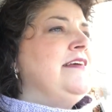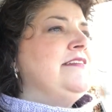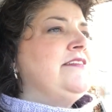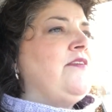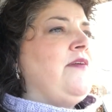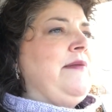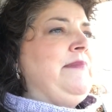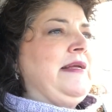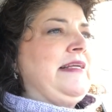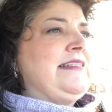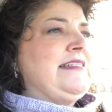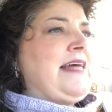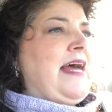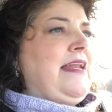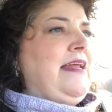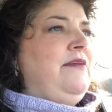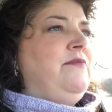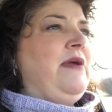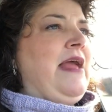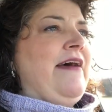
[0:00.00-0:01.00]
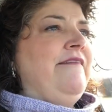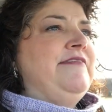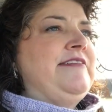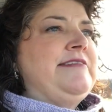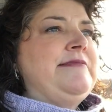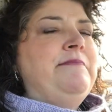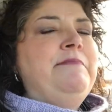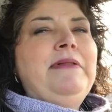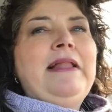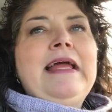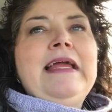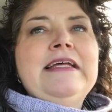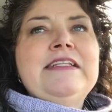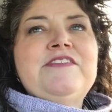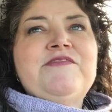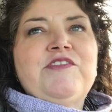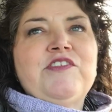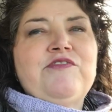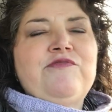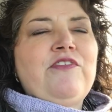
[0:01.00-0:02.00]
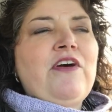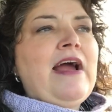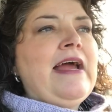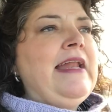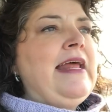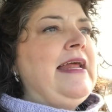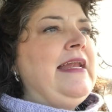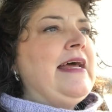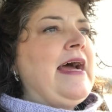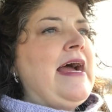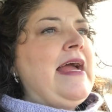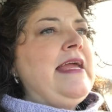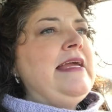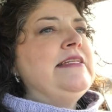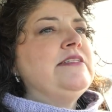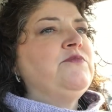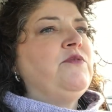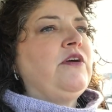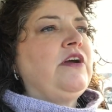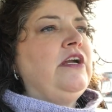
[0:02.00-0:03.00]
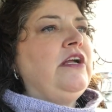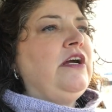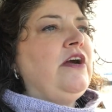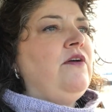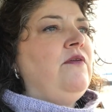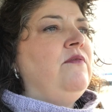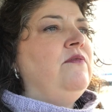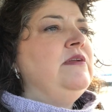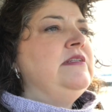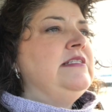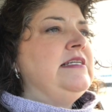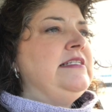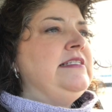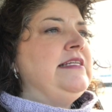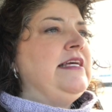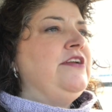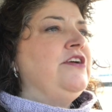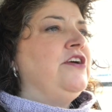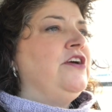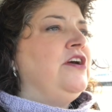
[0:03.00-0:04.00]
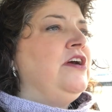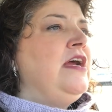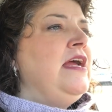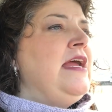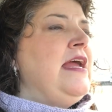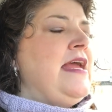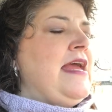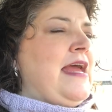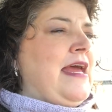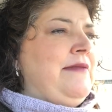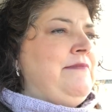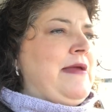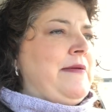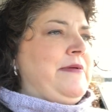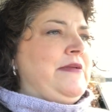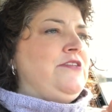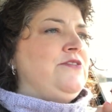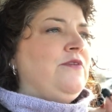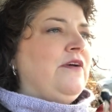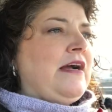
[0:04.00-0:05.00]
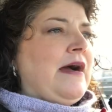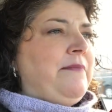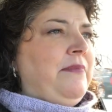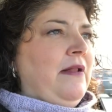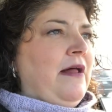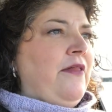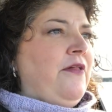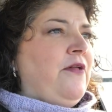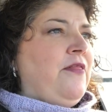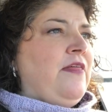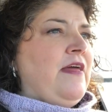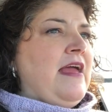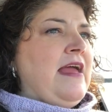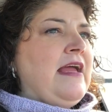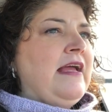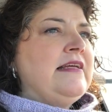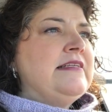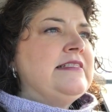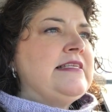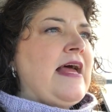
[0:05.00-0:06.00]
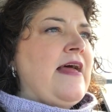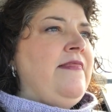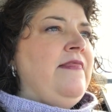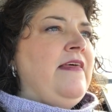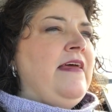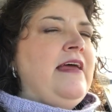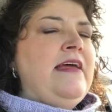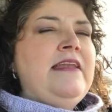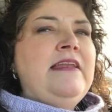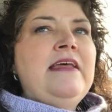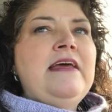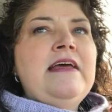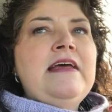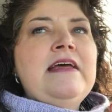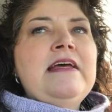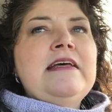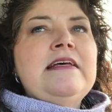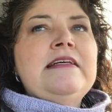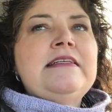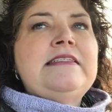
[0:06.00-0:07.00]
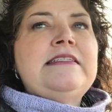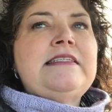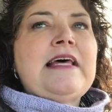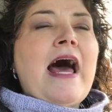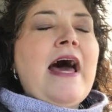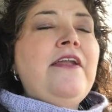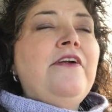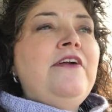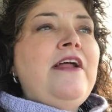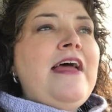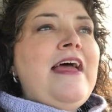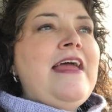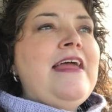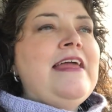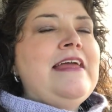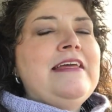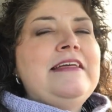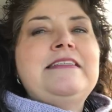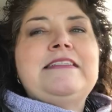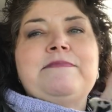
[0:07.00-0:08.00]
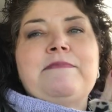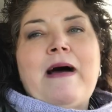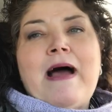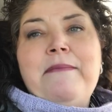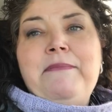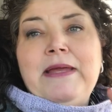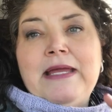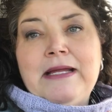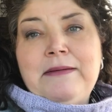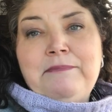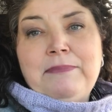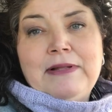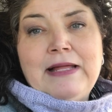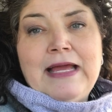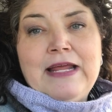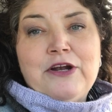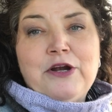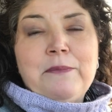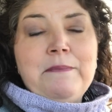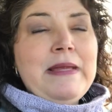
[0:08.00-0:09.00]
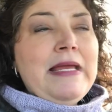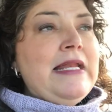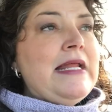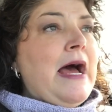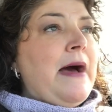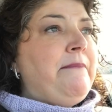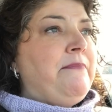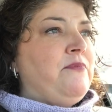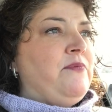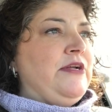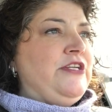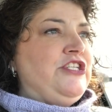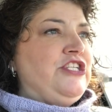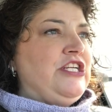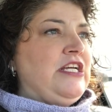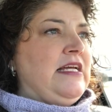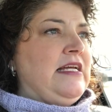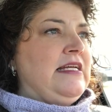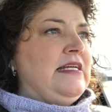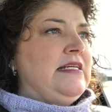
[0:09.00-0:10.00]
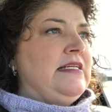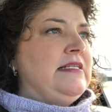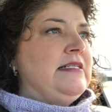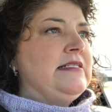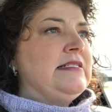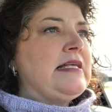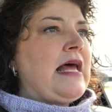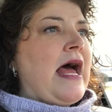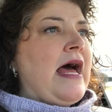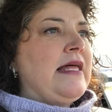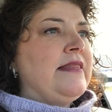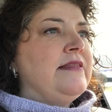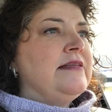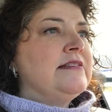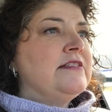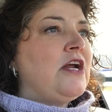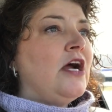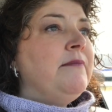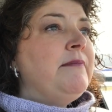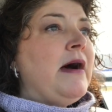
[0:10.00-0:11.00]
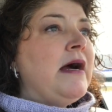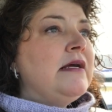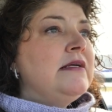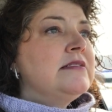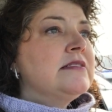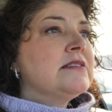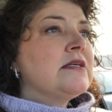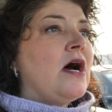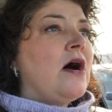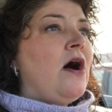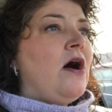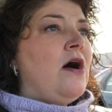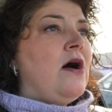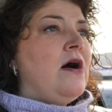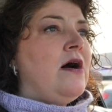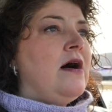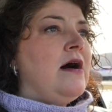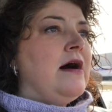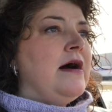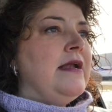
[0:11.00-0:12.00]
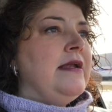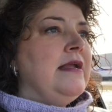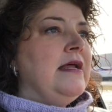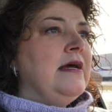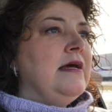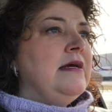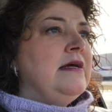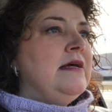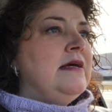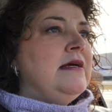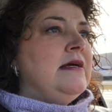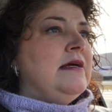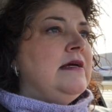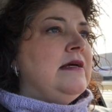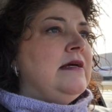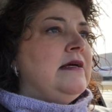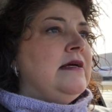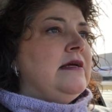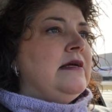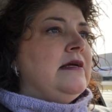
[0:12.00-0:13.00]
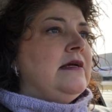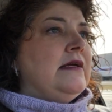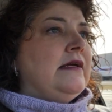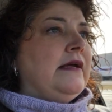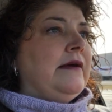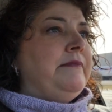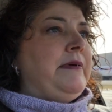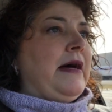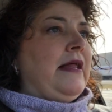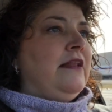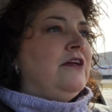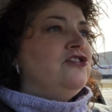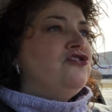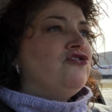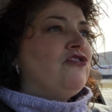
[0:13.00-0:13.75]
So I'm excited. We have some plans for Friday night. We're gonna go to dinner and maybe do a couple other things. And then Saturday is my big planner meetup, which is at the Starbucks on Cabela